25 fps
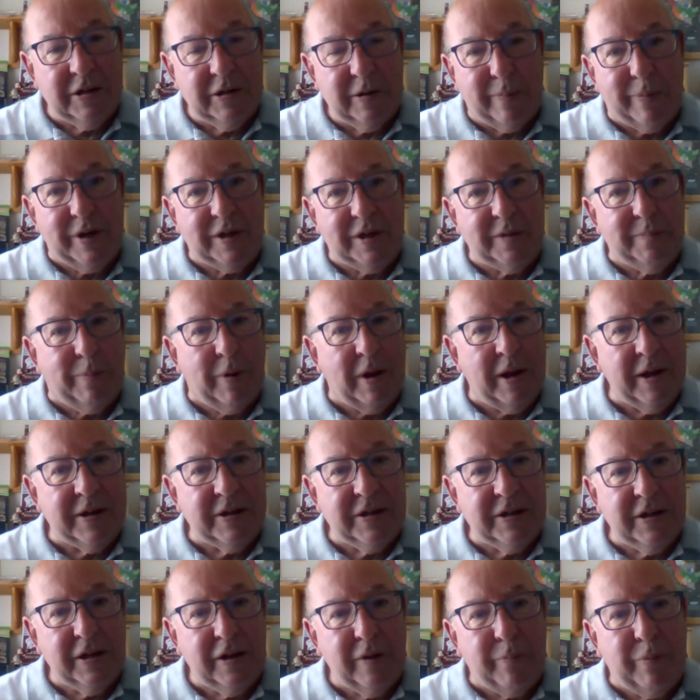the best
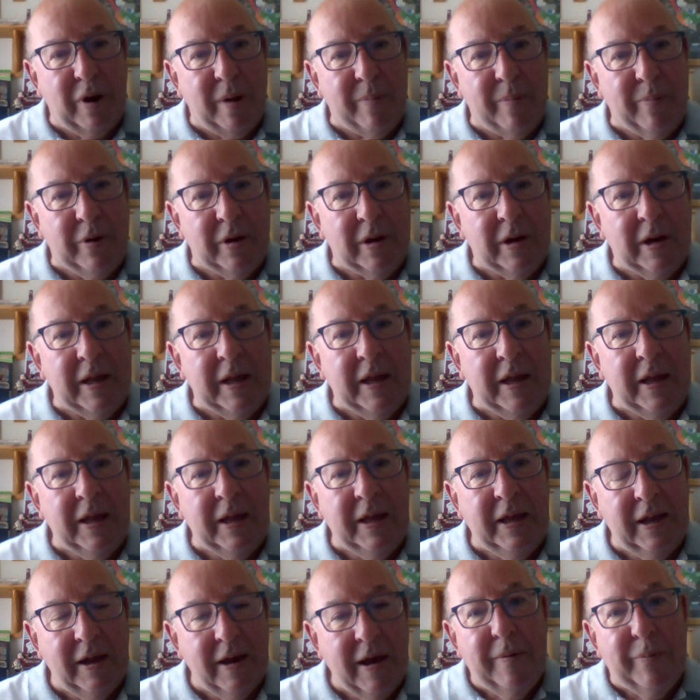players in the Premier
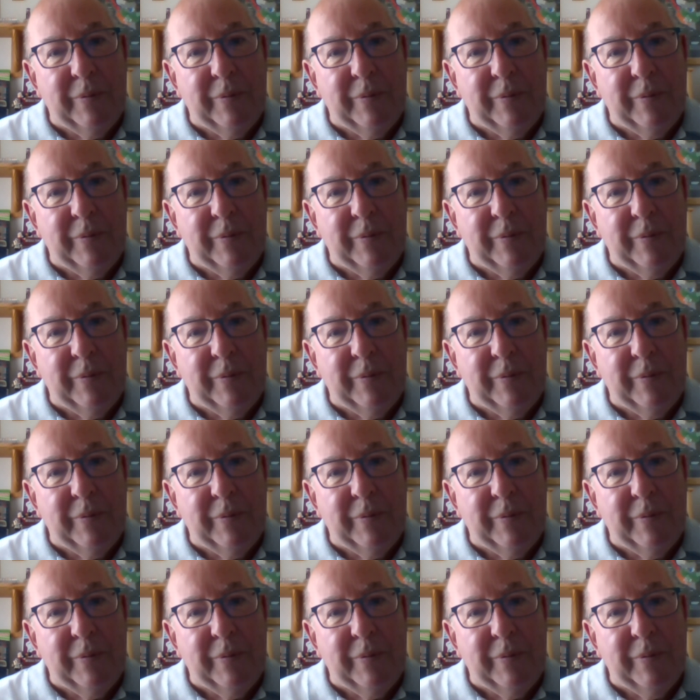League.